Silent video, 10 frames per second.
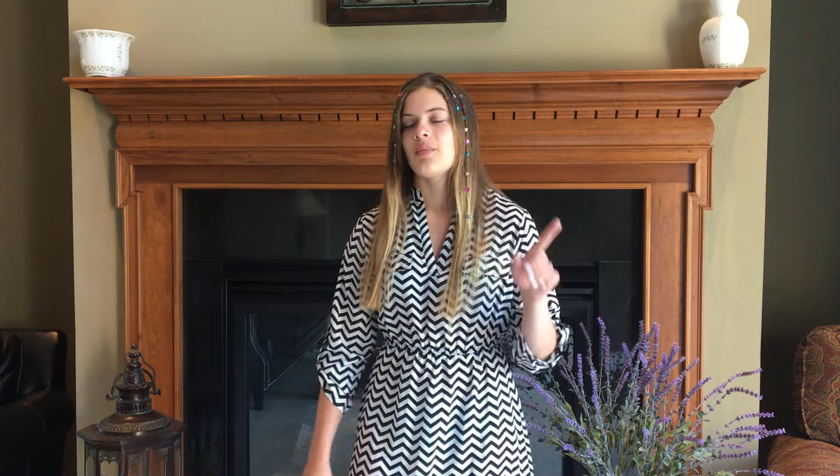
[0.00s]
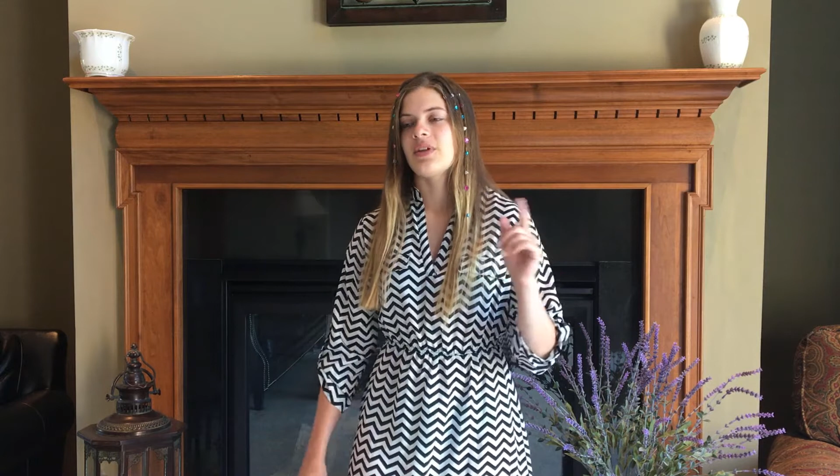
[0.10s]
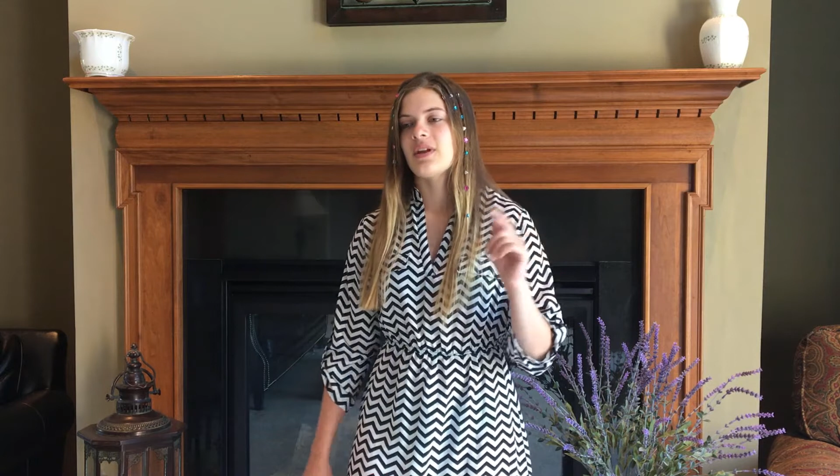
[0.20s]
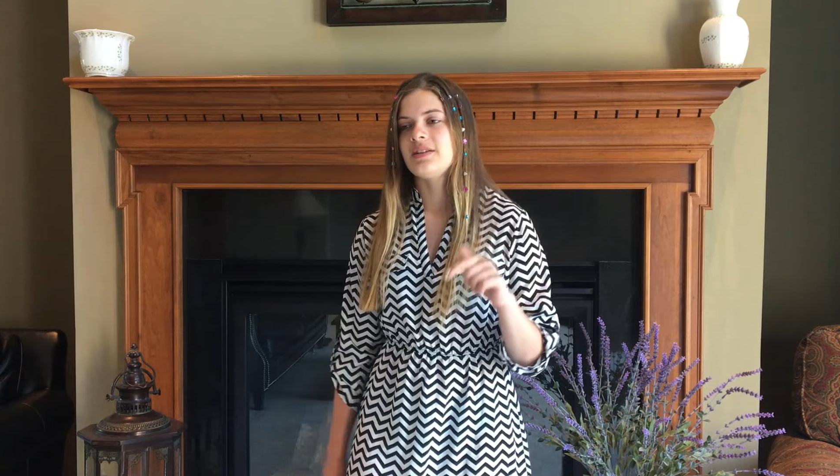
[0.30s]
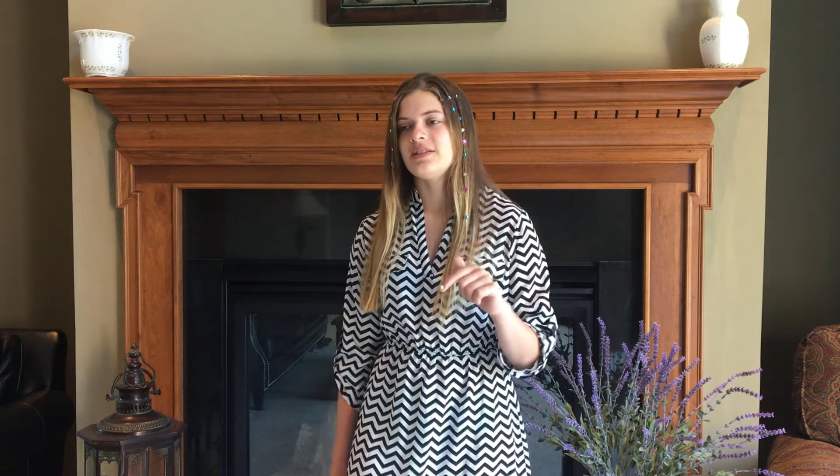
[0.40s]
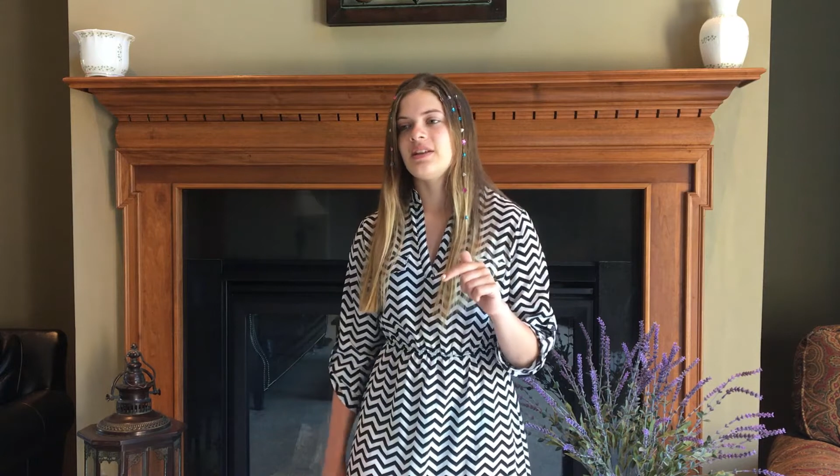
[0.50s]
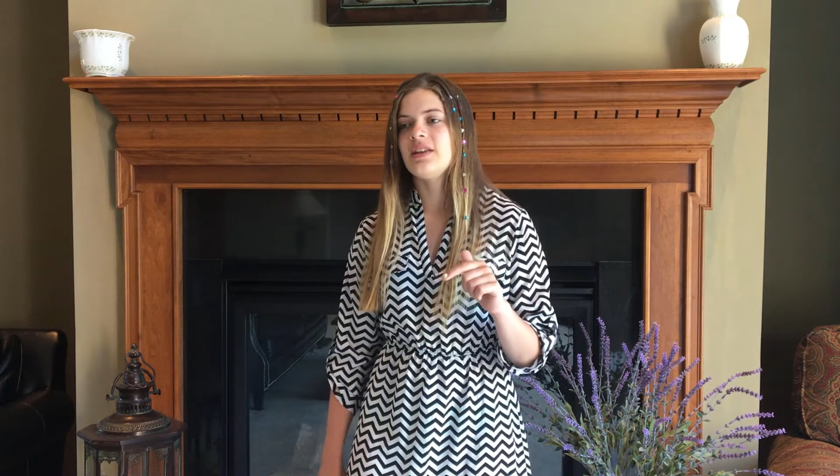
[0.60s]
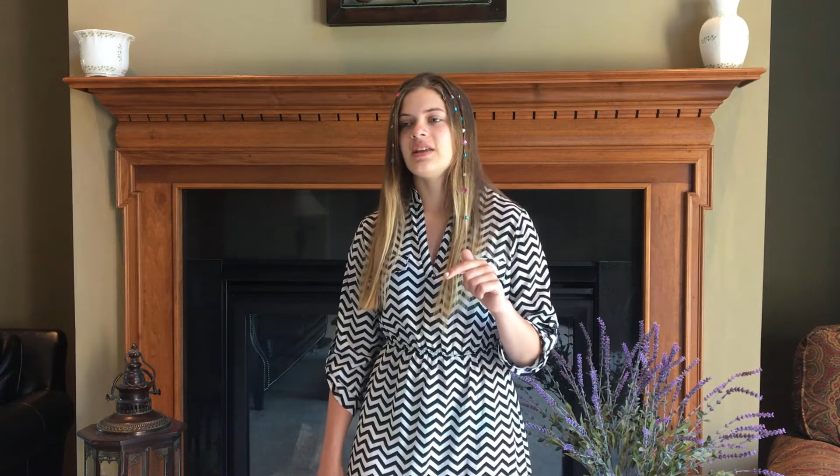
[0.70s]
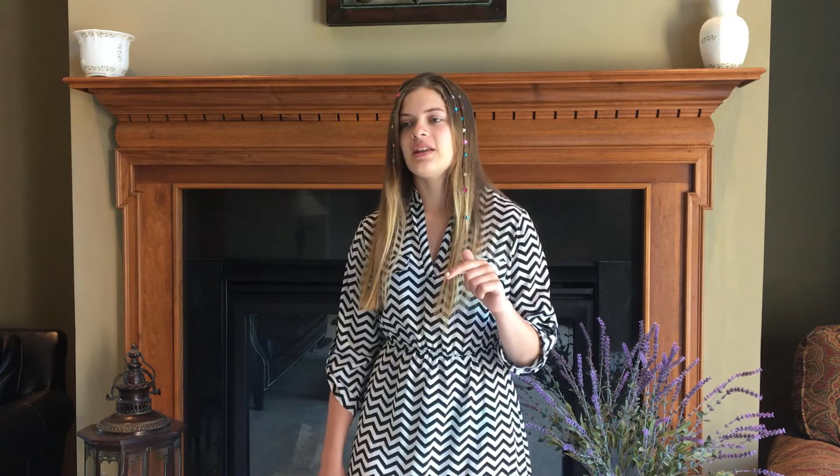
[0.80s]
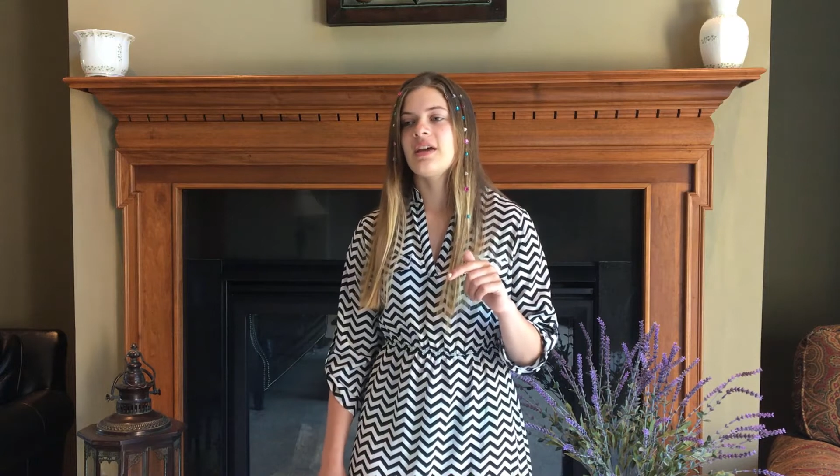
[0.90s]
but then I did
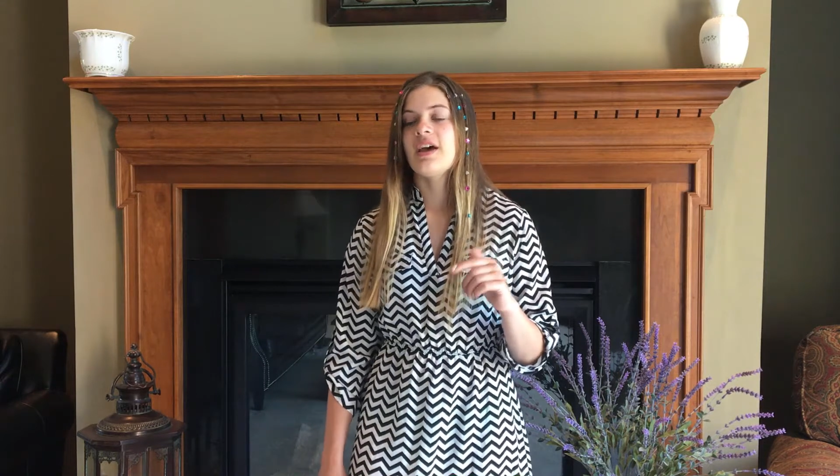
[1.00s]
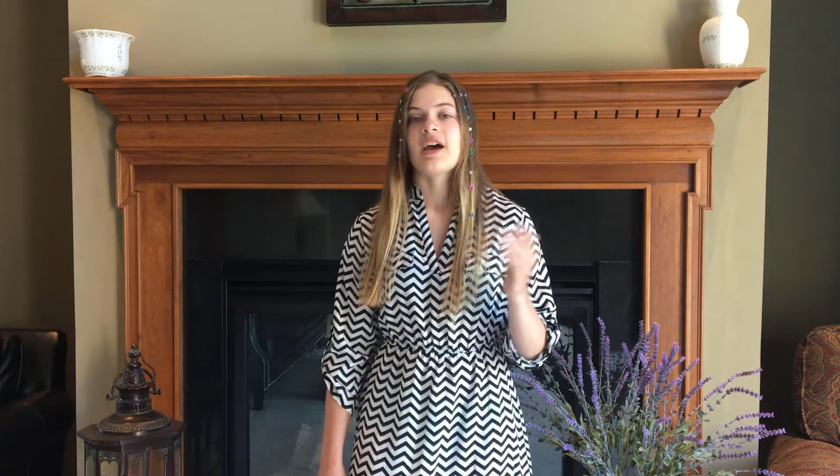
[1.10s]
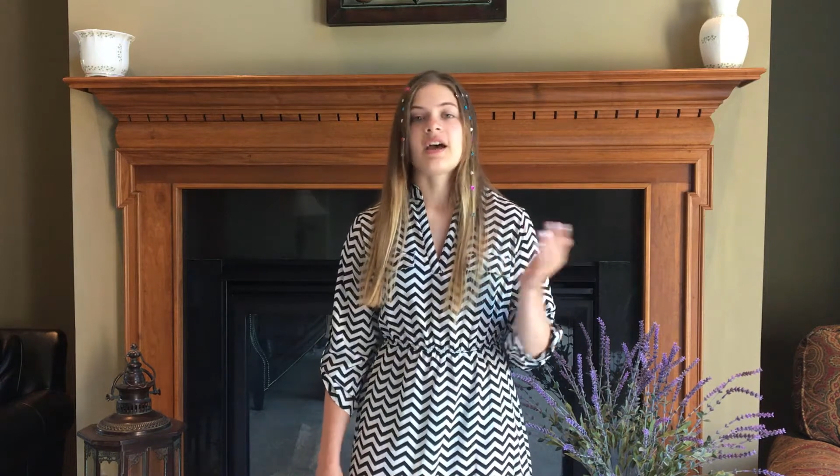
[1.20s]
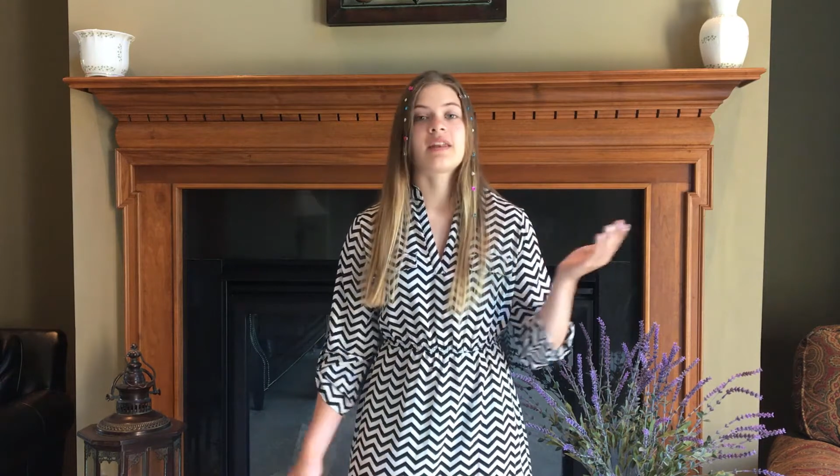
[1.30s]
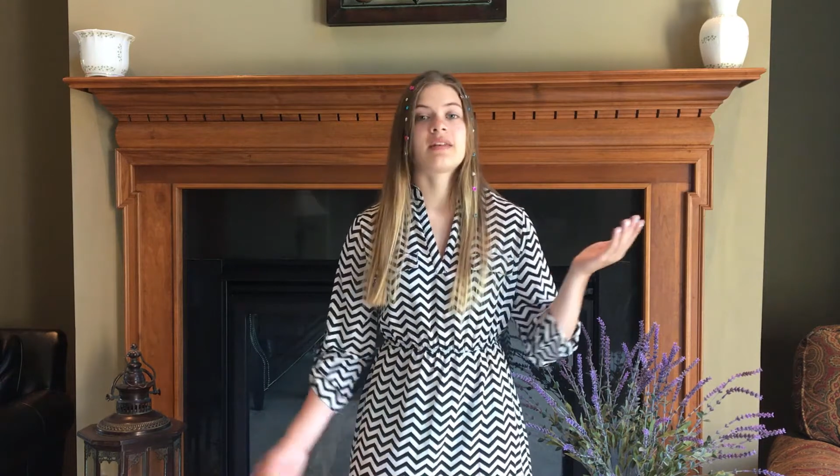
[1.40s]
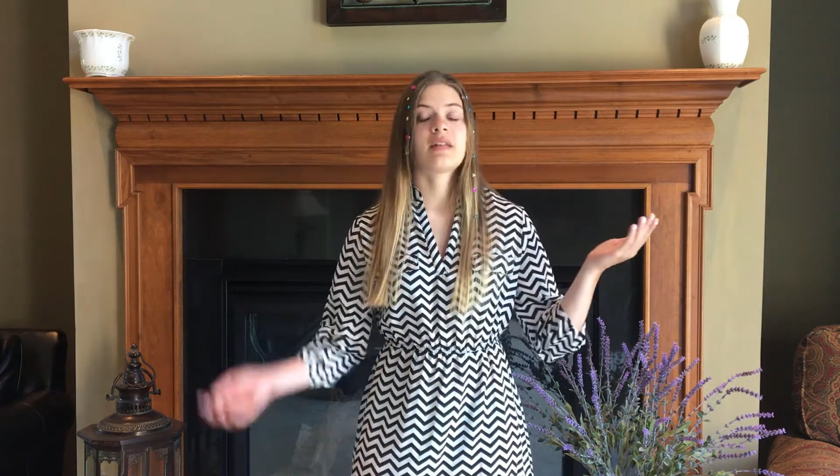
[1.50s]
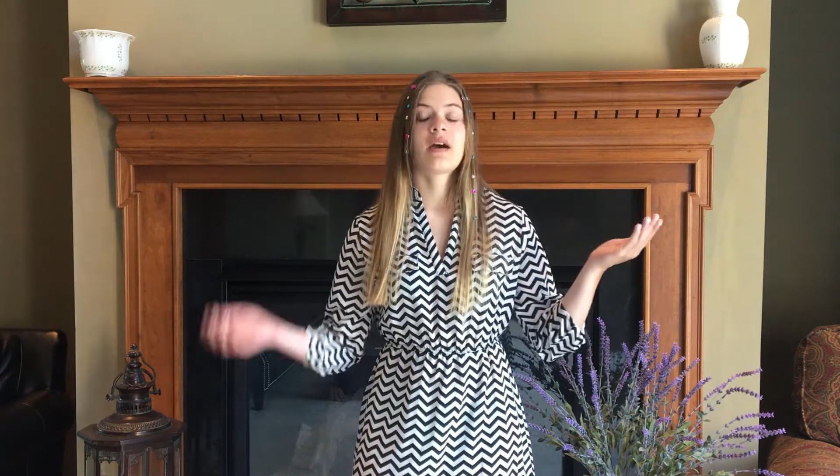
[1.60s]
eat it, and